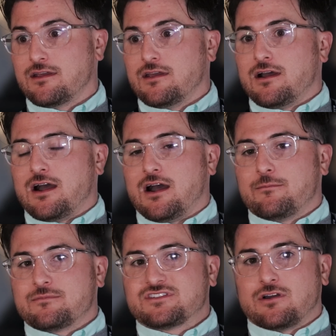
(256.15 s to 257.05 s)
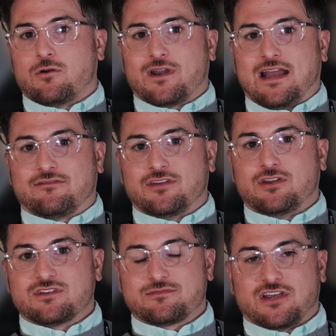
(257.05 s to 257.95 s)
Yeah. Um, so what I have to
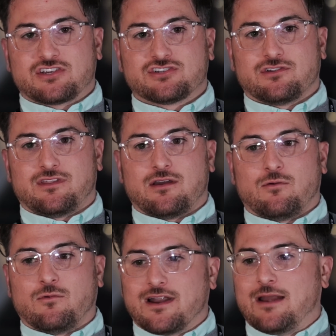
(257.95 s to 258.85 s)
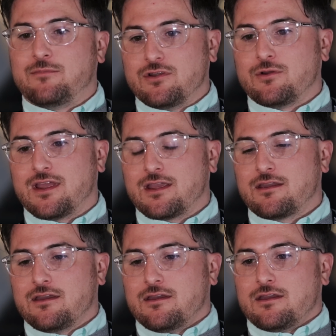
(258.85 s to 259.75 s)
do is make sure that what I'm doing
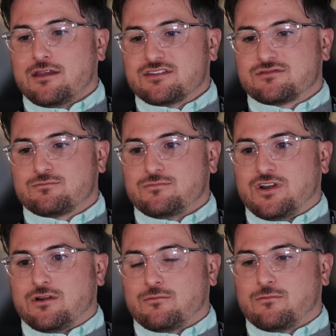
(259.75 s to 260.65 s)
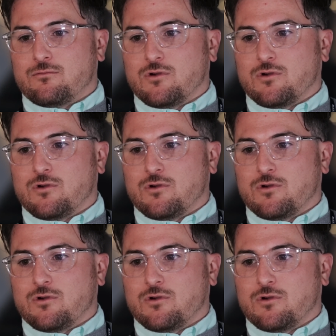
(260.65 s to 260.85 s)
is, you know,